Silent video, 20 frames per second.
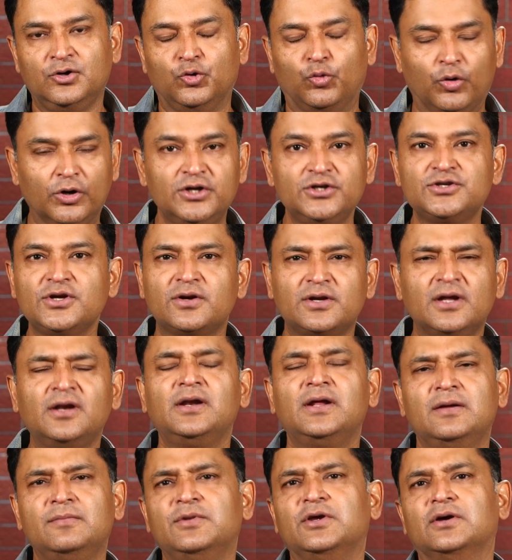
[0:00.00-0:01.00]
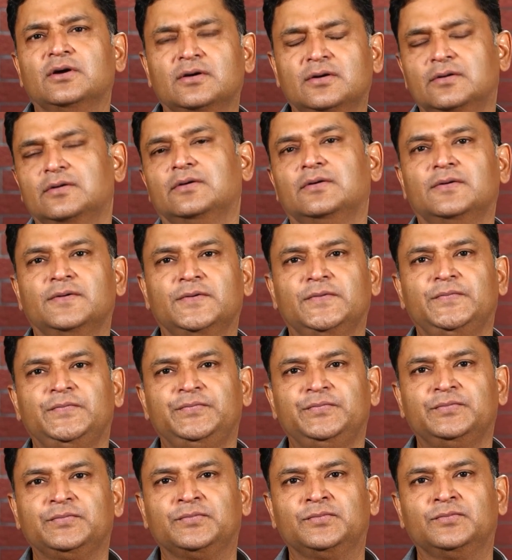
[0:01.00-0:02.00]
What is your real aim here?
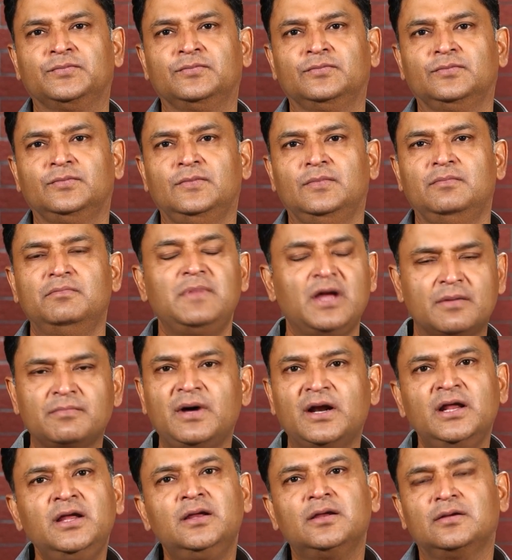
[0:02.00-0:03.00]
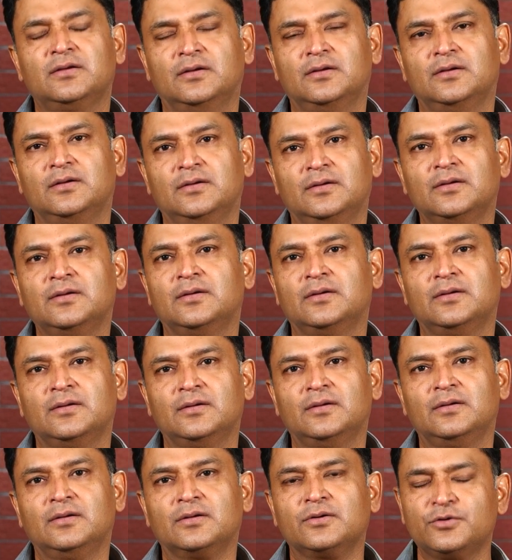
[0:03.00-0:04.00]
Make money?
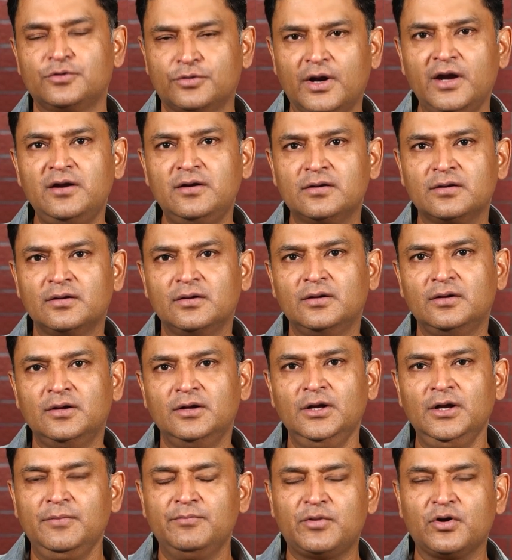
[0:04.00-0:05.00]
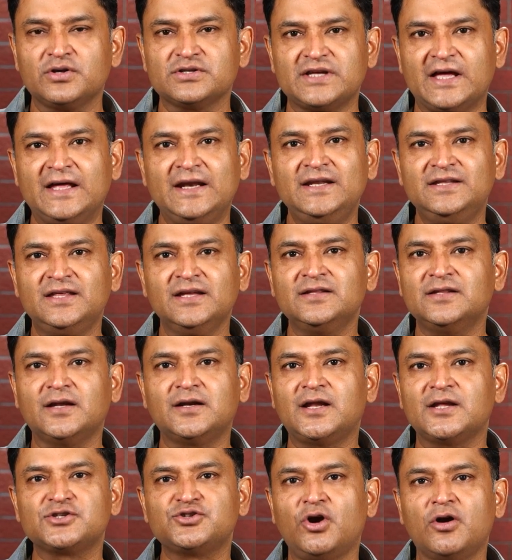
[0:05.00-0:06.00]
Right? Because anything
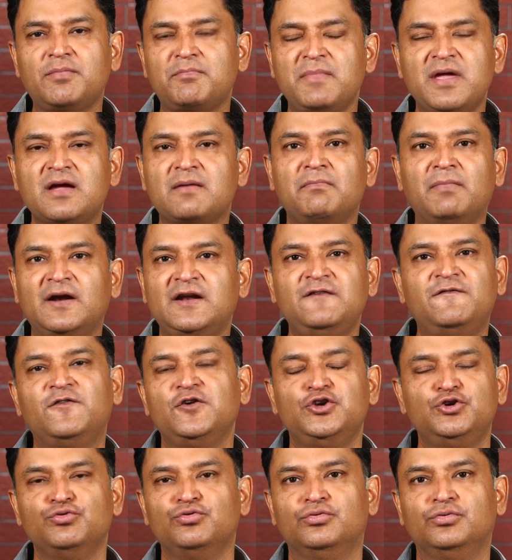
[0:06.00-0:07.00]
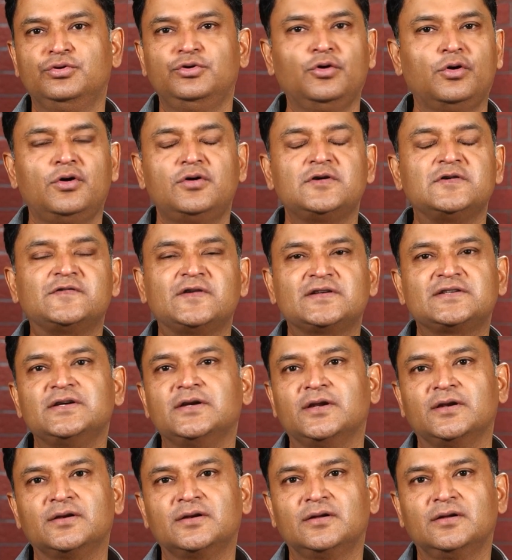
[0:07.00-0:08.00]
that does not make money for you, you're not
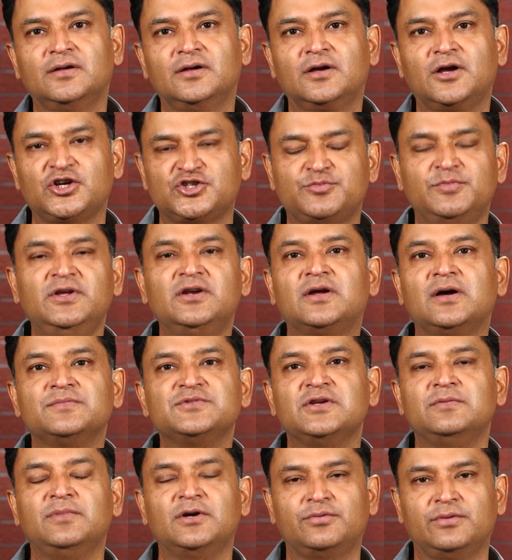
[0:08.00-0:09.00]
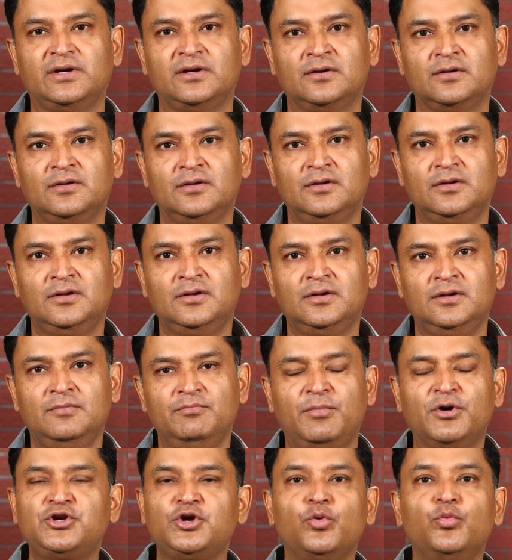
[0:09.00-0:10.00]
interested in. Kashmir comes in between.
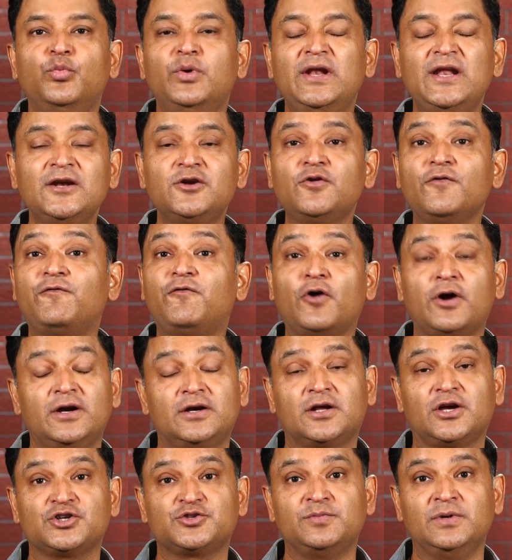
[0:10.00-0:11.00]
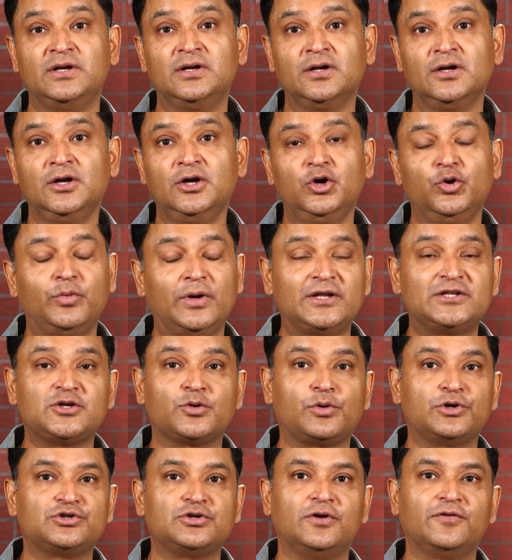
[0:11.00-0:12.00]
But you're willing to forget Kashmir when it's a
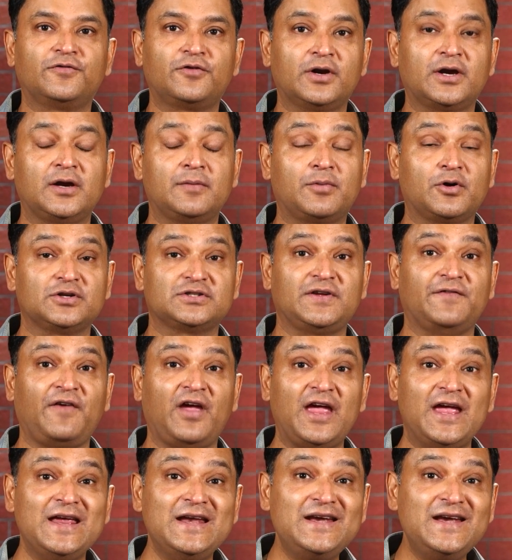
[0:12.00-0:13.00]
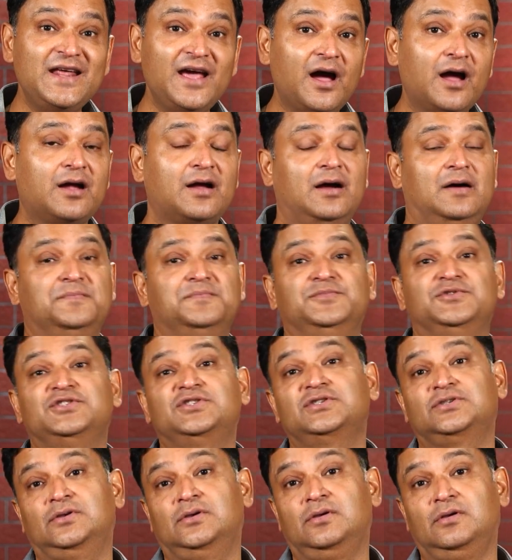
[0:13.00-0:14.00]
question of cricket. Because if India
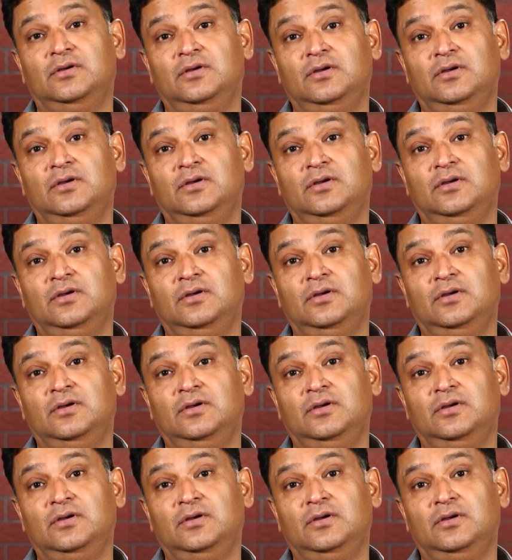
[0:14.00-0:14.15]
comes